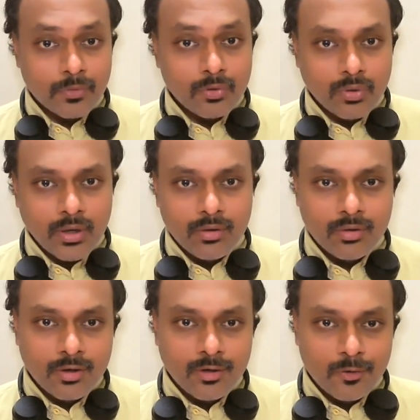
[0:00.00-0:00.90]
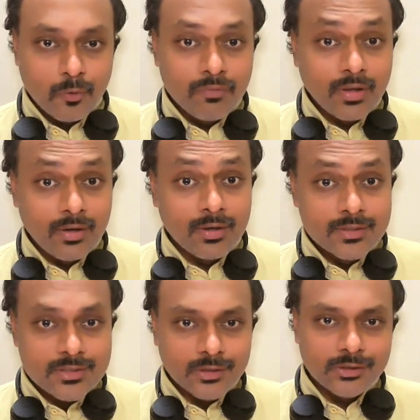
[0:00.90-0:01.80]
you can do well
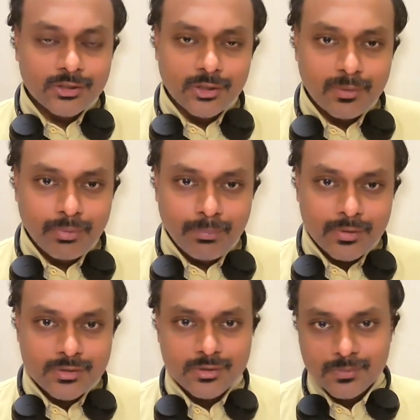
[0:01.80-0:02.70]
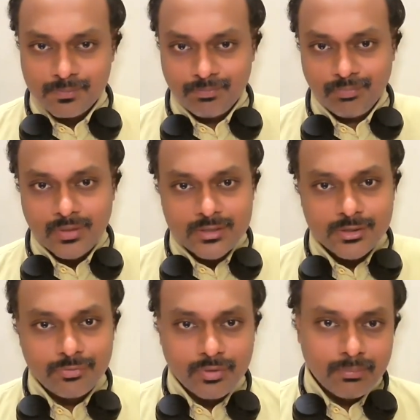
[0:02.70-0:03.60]
in such papers.
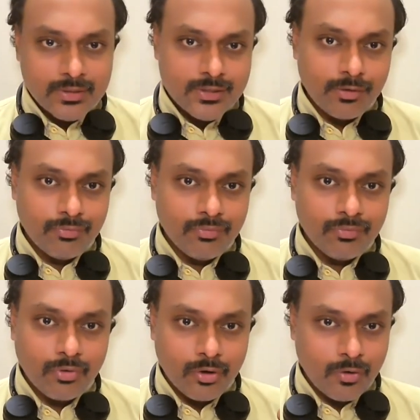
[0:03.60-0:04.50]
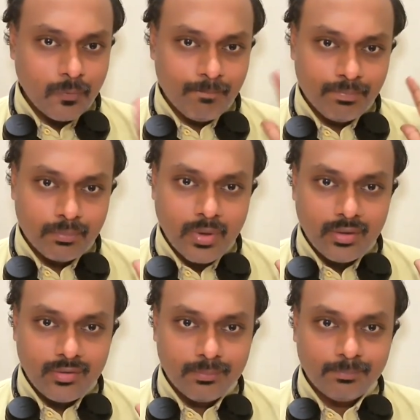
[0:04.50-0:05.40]
That's it from my side for now. Bye.